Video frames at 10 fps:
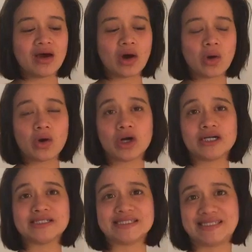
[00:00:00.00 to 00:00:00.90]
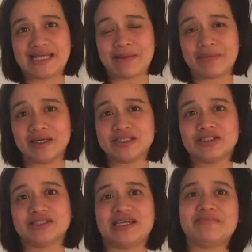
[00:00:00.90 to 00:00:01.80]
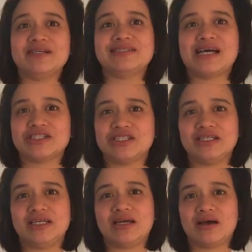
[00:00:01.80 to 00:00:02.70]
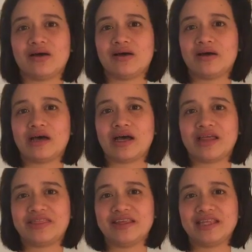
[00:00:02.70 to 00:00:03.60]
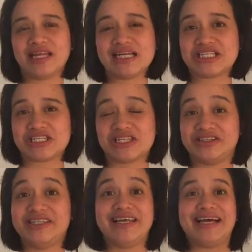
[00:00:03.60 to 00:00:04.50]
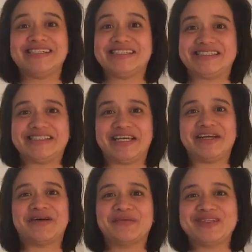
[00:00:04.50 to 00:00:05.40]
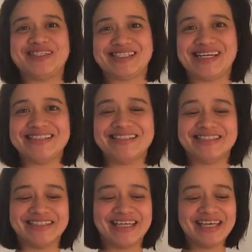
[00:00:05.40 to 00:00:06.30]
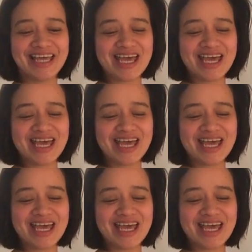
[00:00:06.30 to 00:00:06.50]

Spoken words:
Or schema. So schema is actually a thing that I just learned yesterday, coincidentally,